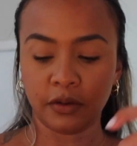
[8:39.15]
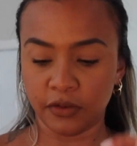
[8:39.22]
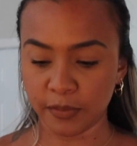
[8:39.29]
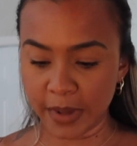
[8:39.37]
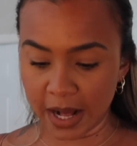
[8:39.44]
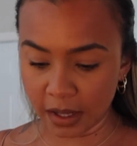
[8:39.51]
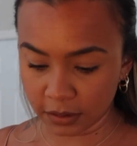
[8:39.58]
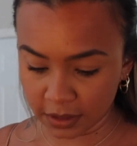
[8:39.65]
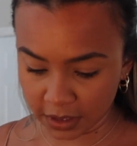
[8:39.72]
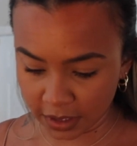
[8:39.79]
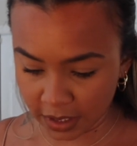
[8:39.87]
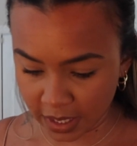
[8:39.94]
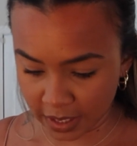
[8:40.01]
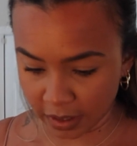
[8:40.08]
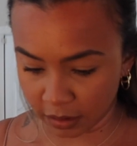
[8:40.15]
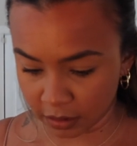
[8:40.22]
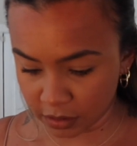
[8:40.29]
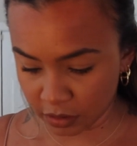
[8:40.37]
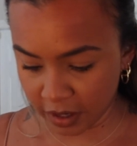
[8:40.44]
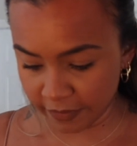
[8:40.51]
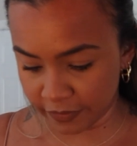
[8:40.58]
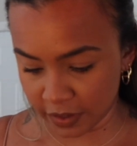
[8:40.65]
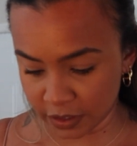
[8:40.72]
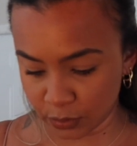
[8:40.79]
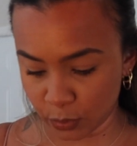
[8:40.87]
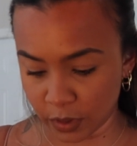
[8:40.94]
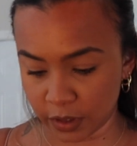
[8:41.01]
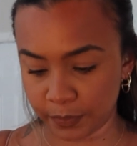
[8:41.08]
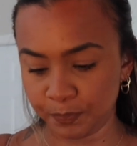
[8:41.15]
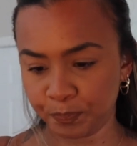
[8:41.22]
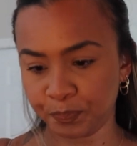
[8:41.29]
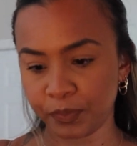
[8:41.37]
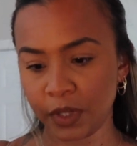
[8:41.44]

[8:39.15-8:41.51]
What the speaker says: from Aldi, and I also have this one.